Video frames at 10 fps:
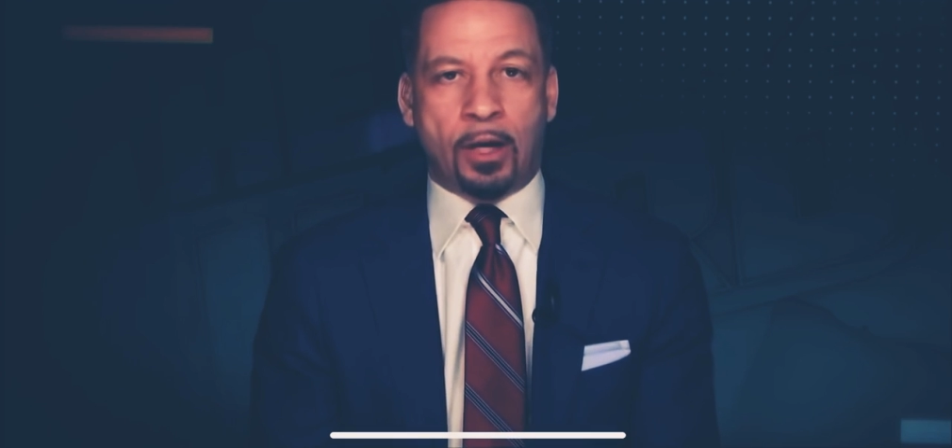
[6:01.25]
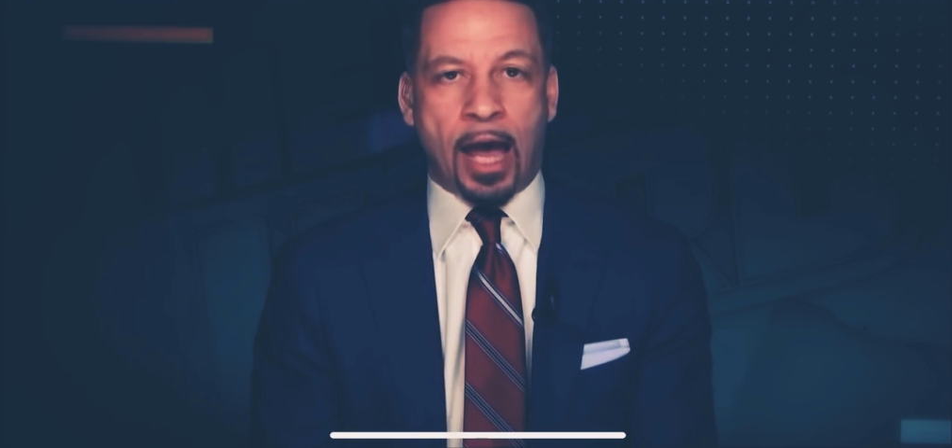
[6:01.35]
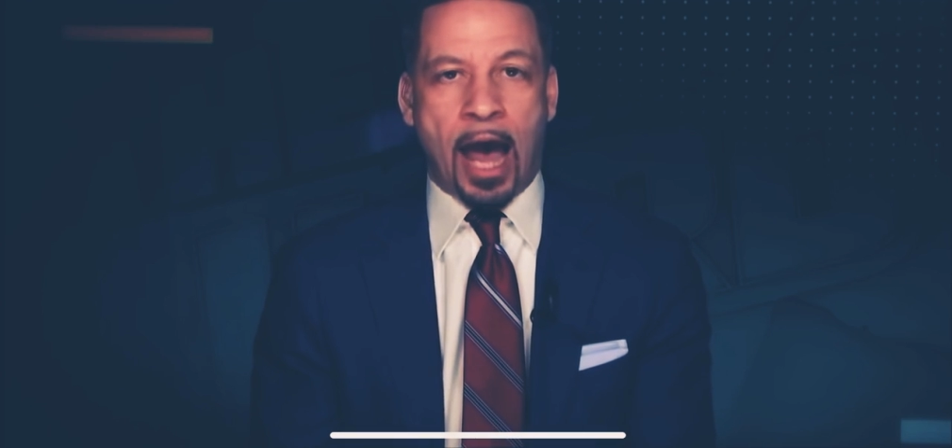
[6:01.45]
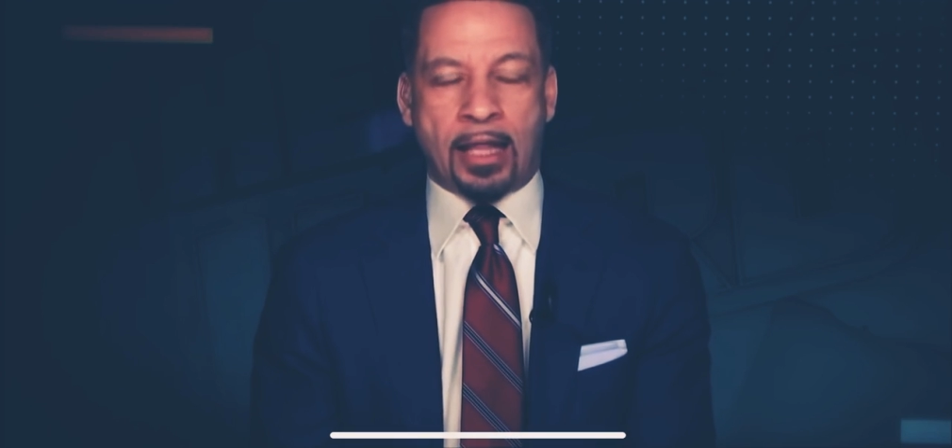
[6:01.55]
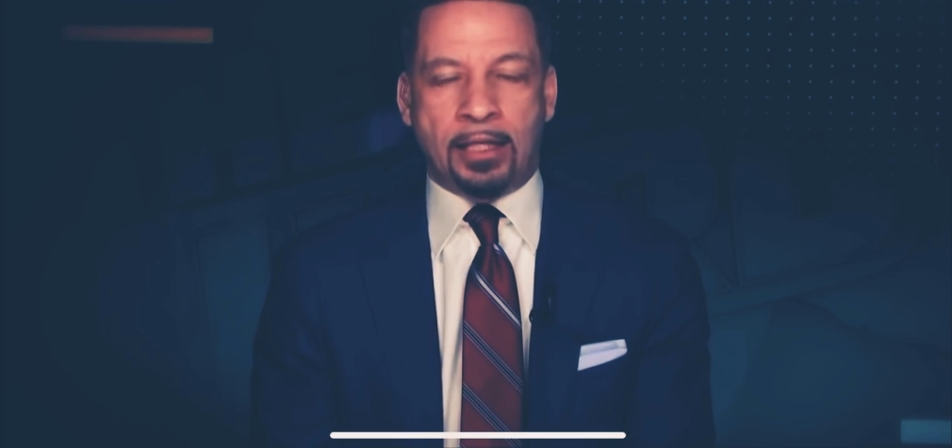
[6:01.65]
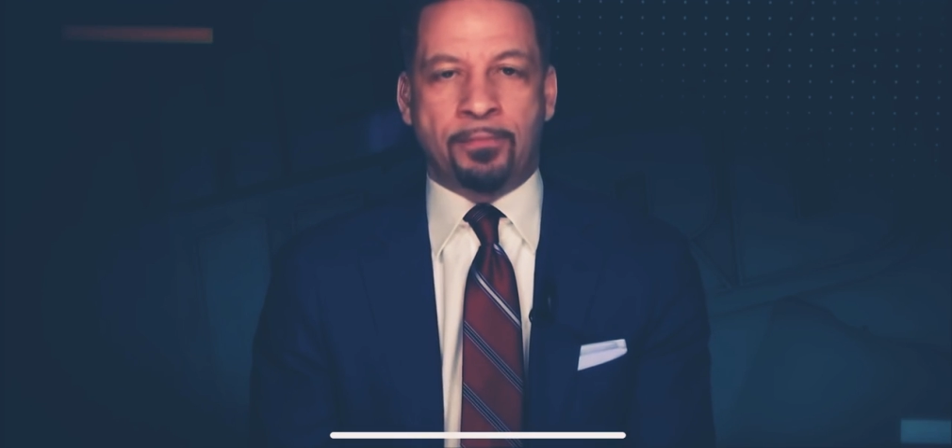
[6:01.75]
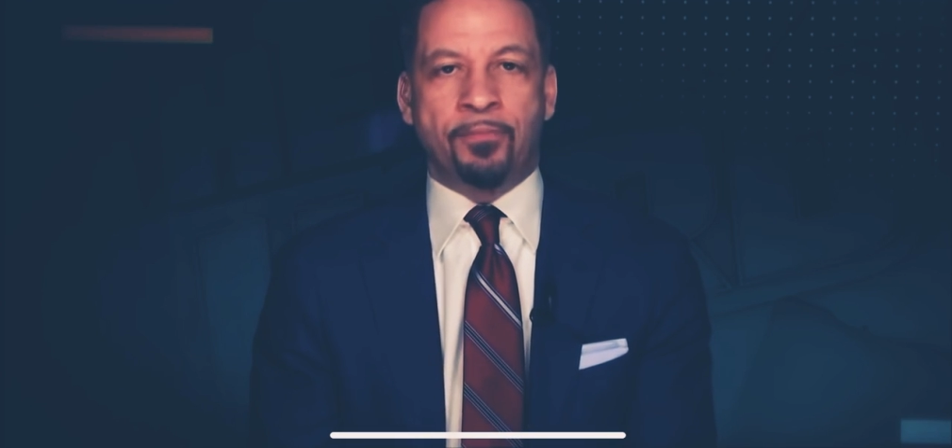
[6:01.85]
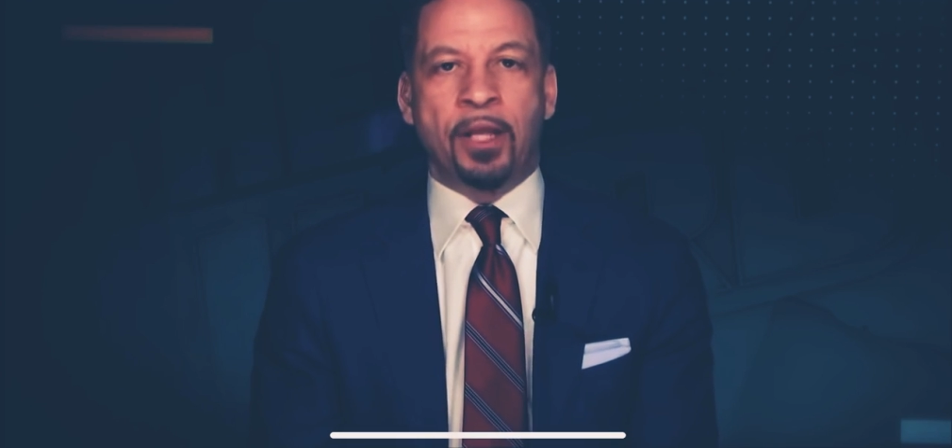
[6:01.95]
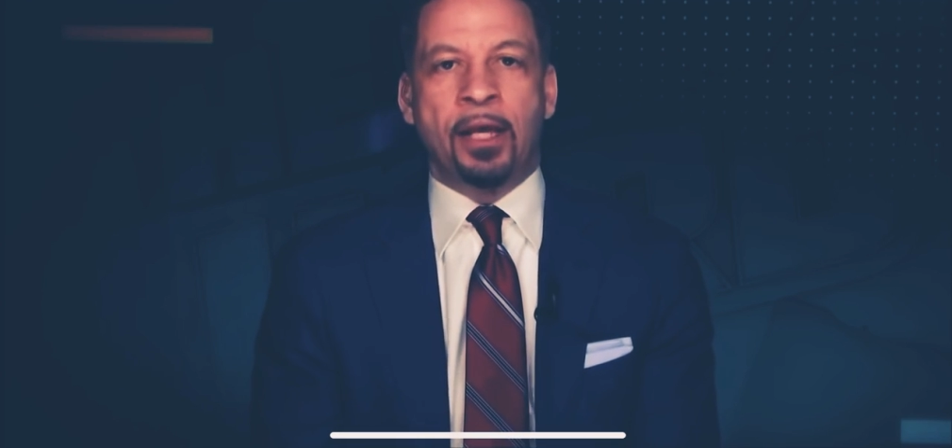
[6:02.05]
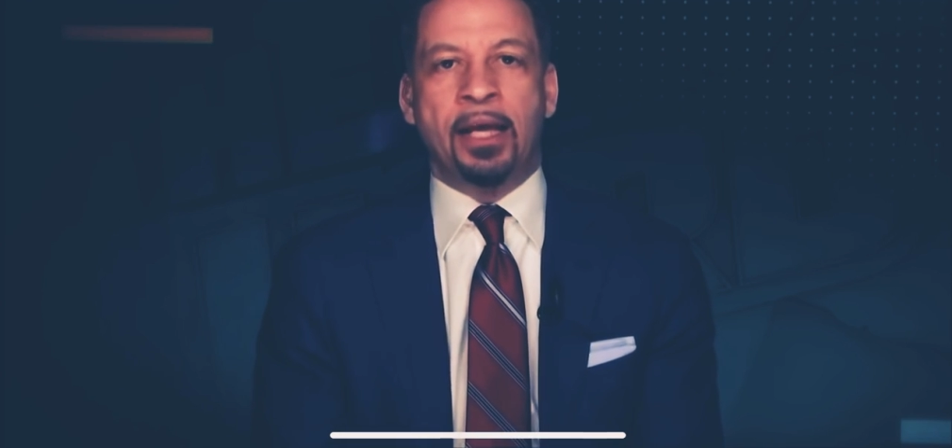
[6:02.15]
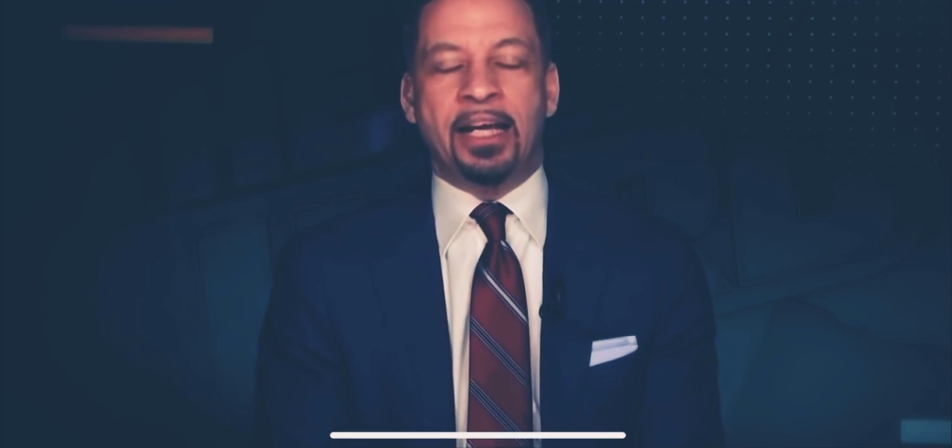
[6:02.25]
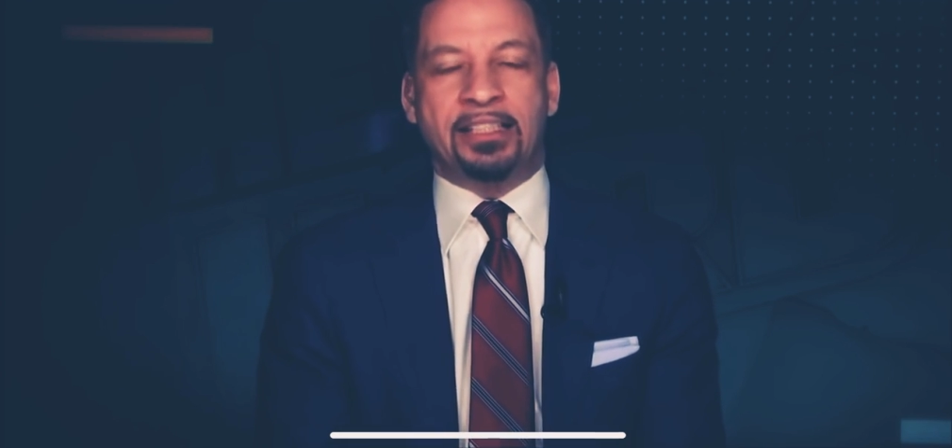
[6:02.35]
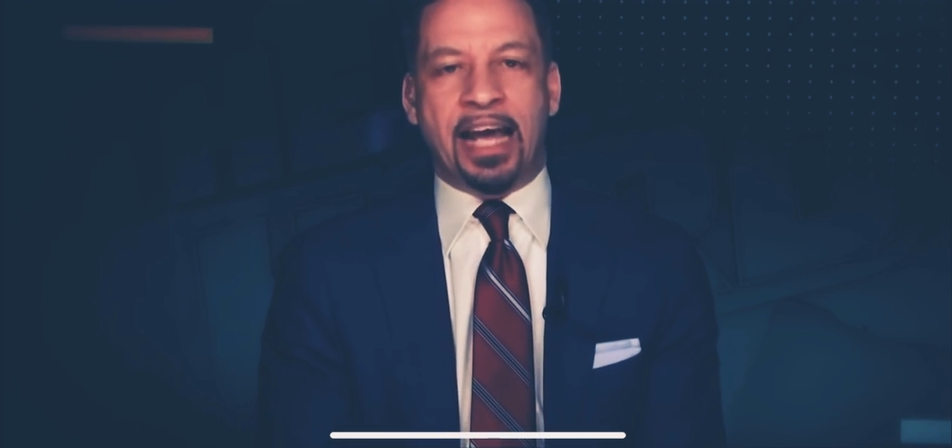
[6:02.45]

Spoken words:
Colin, is that